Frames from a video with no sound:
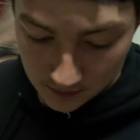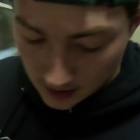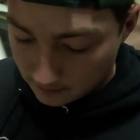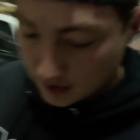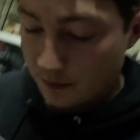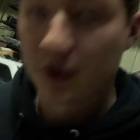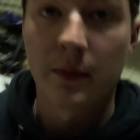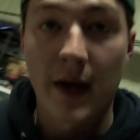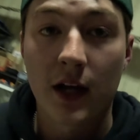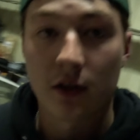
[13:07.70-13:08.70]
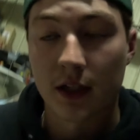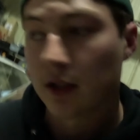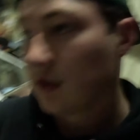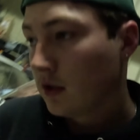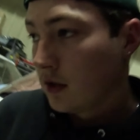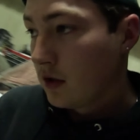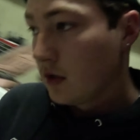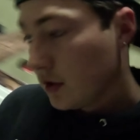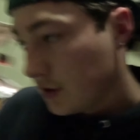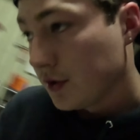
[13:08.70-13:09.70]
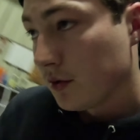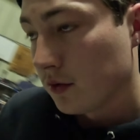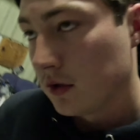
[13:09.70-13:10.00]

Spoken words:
I'm gonna put the battery in too.